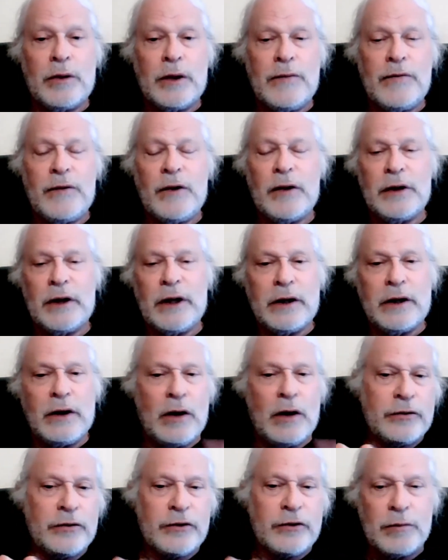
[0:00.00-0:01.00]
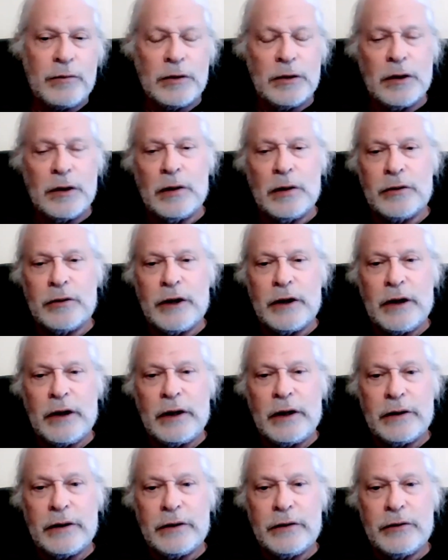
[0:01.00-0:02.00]
we'll give you a link also below to,
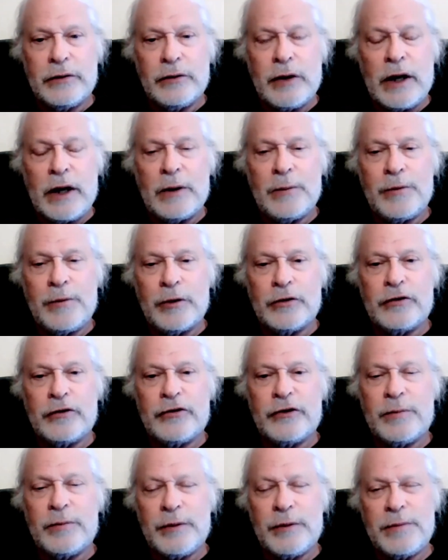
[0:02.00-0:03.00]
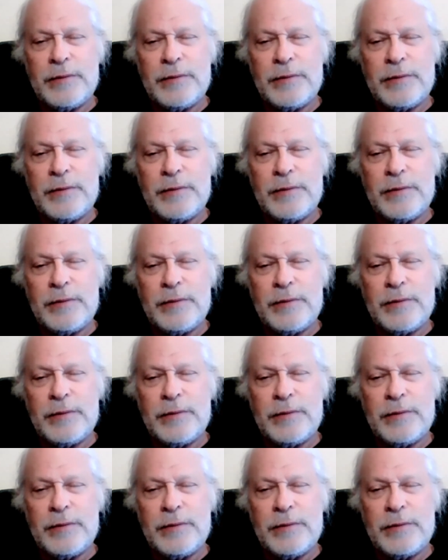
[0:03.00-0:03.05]
to how to purchase it.